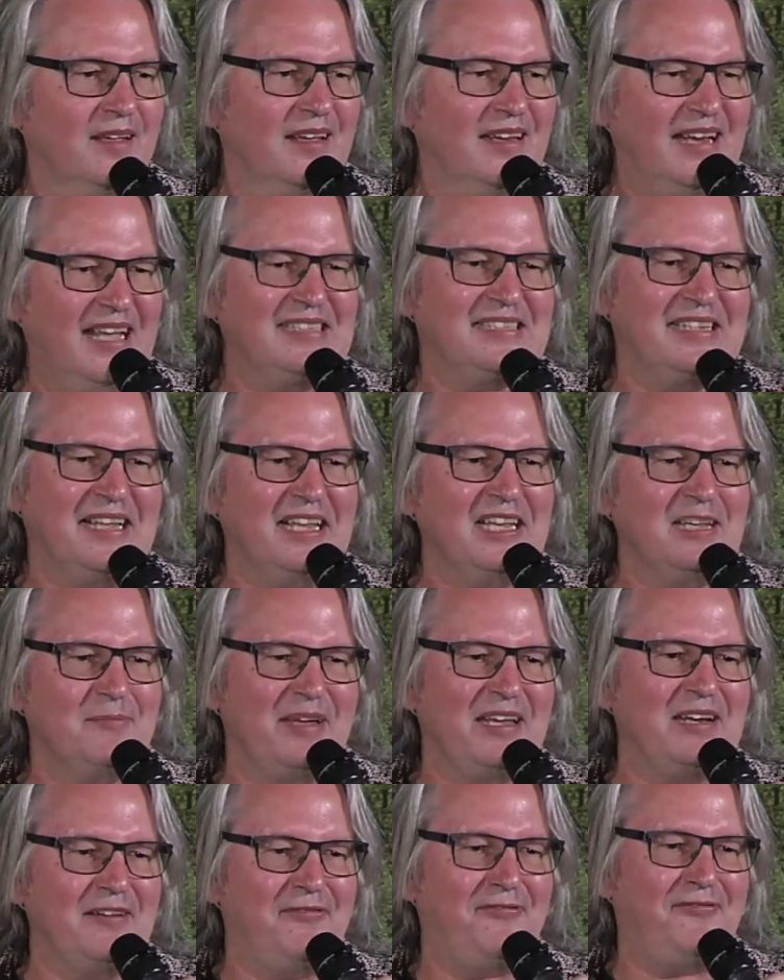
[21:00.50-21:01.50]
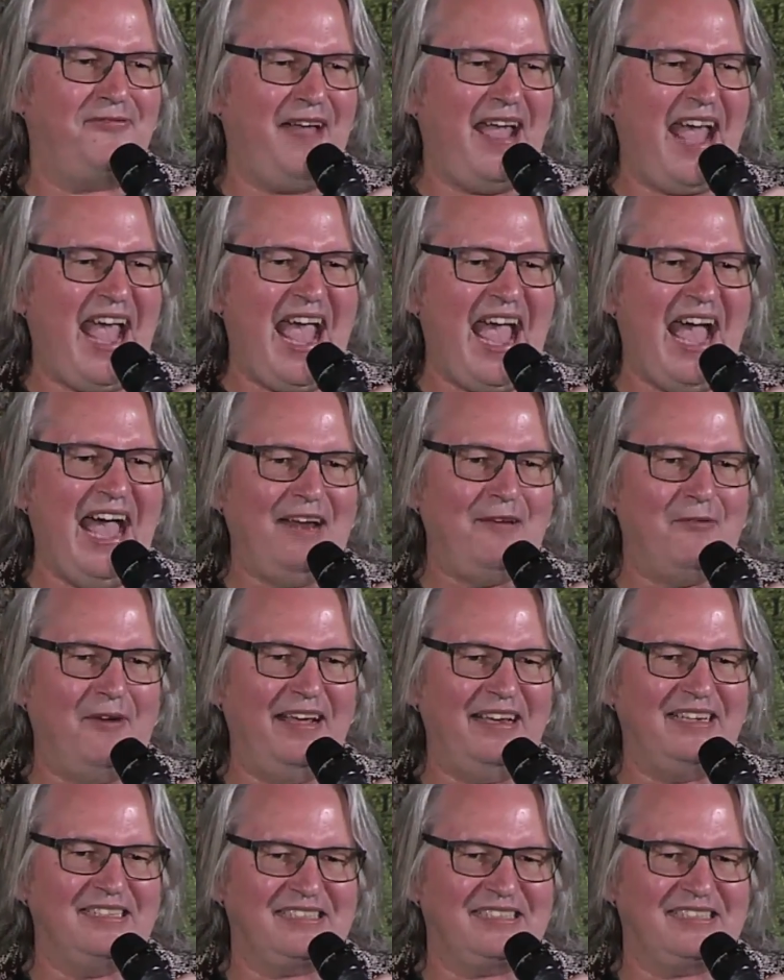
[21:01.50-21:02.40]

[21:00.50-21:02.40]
It has an element of fad, right?